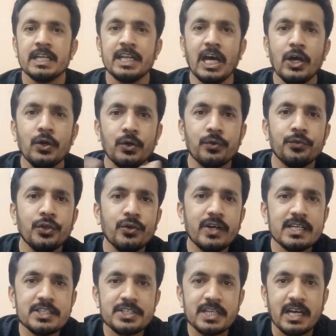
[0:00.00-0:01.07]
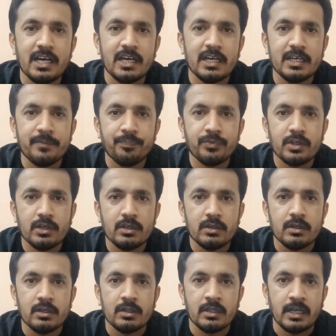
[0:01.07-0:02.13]
Now viewers,
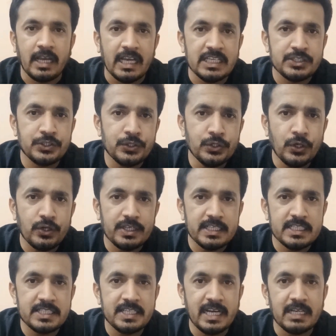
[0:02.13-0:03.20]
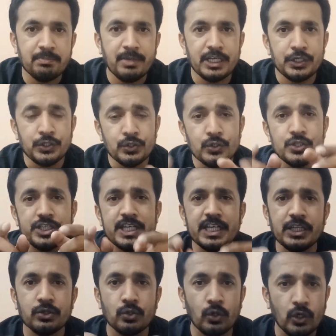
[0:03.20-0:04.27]
as you notice that by
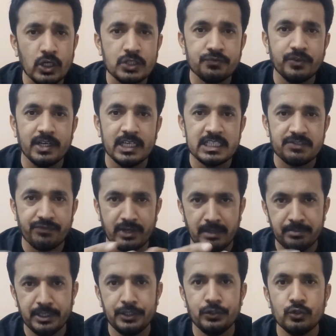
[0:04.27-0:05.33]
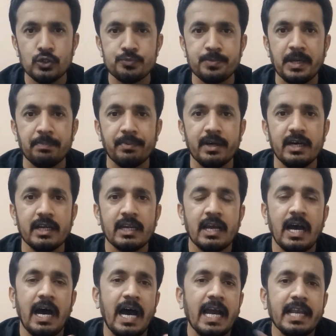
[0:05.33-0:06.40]
using those words from the newspaper,
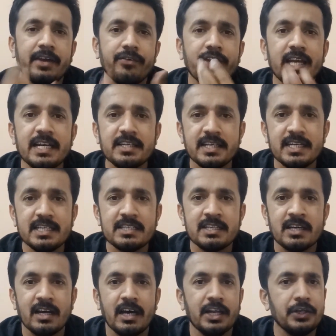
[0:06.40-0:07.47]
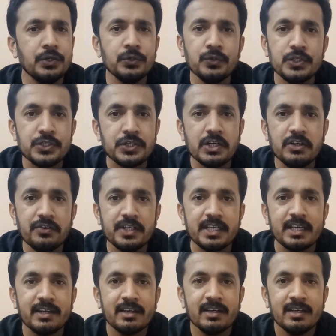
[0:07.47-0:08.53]
I created a new
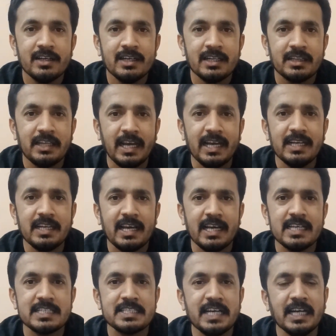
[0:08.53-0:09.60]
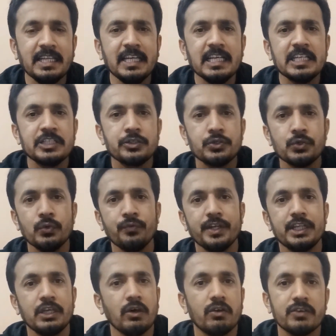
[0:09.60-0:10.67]
story that has nothing to do
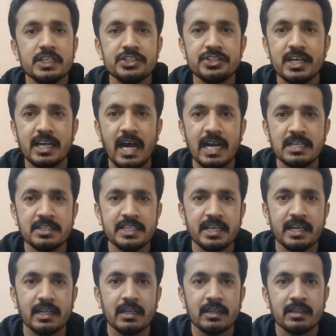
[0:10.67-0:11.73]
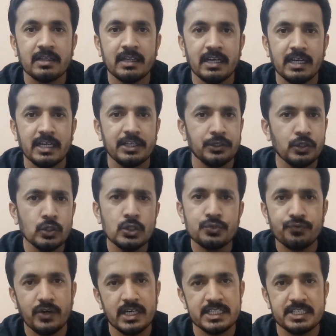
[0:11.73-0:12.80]
with the original article. The news
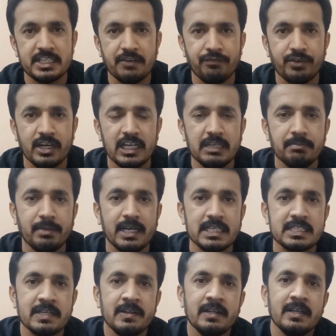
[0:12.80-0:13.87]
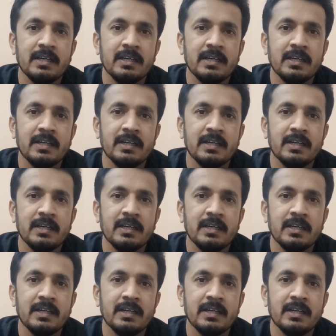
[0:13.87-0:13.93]
was different, but